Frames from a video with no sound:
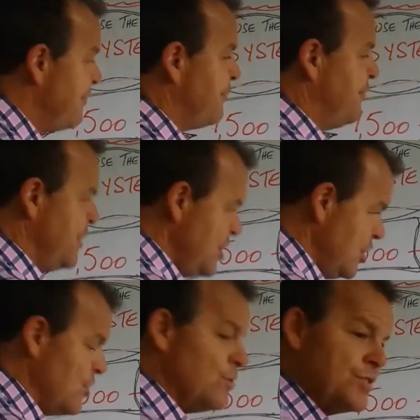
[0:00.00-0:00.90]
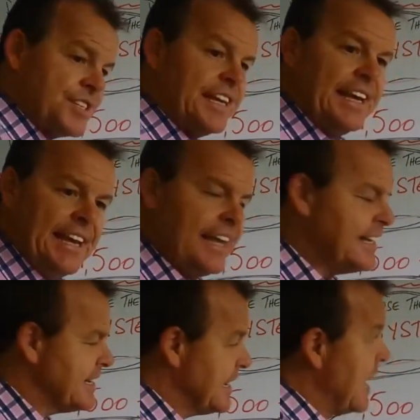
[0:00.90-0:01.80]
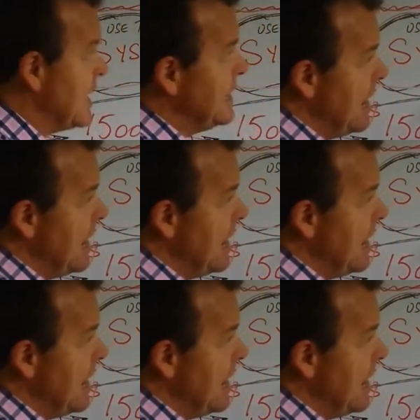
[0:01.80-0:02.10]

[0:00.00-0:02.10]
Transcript: for you sitting here today,